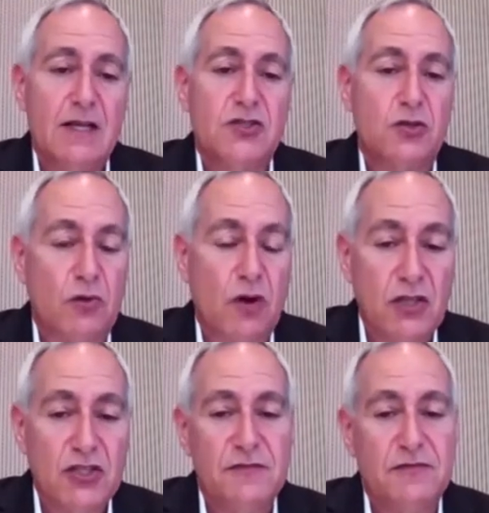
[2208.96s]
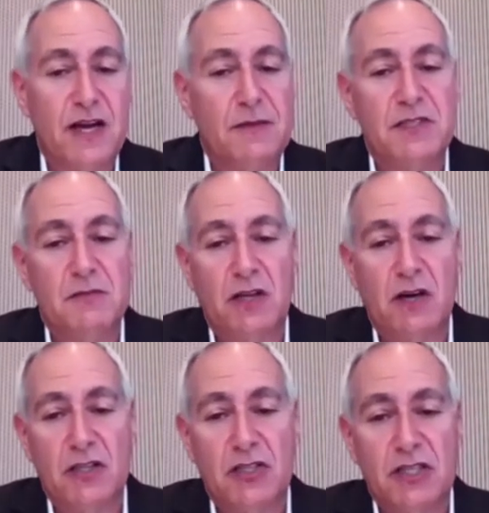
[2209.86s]
Serology for
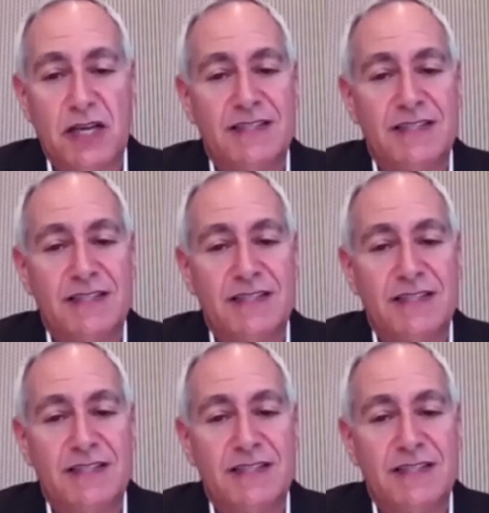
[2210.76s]
epidemiology